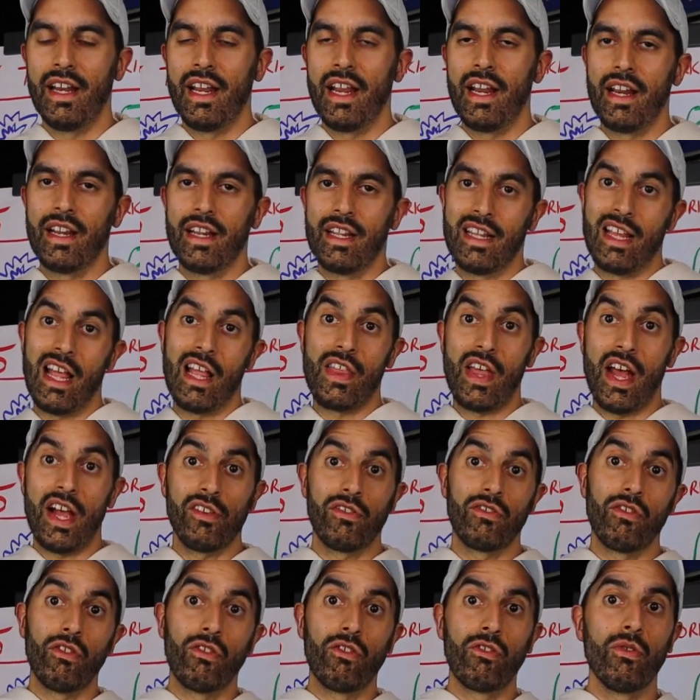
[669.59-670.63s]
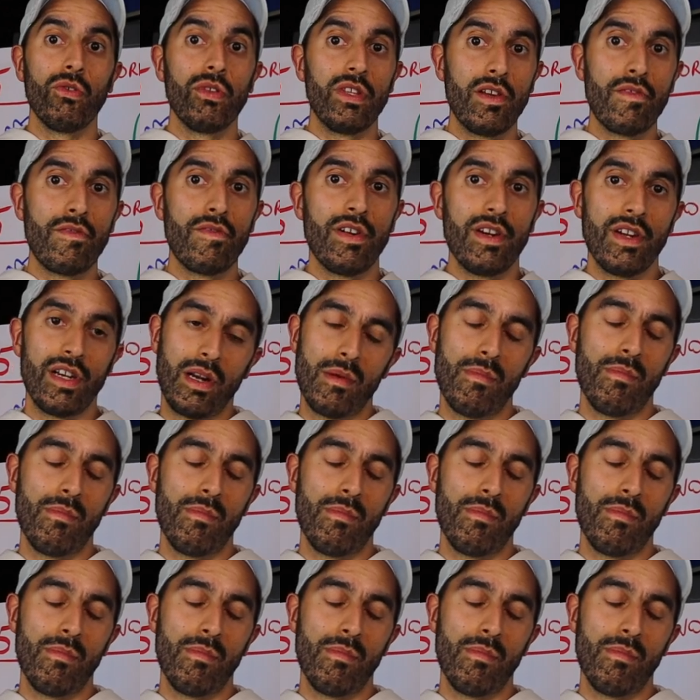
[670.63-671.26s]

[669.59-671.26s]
And then that's just so different.